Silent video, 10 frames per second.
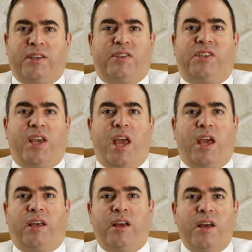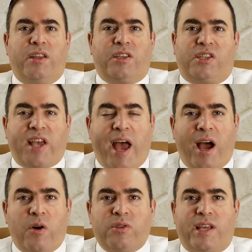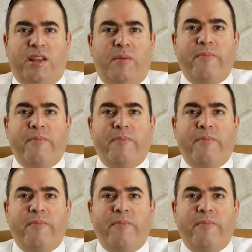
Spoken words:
to seeing the sounds and